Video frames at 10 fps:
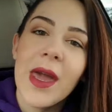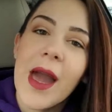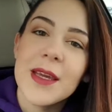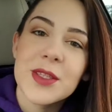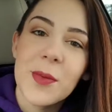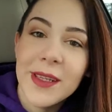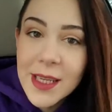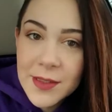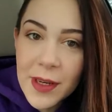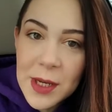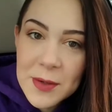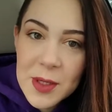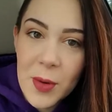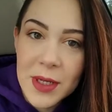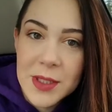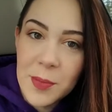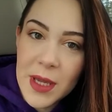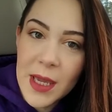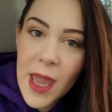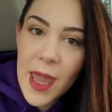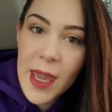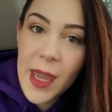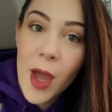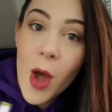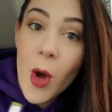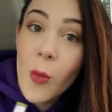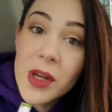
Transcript: Okay guys, so my next video is going to be a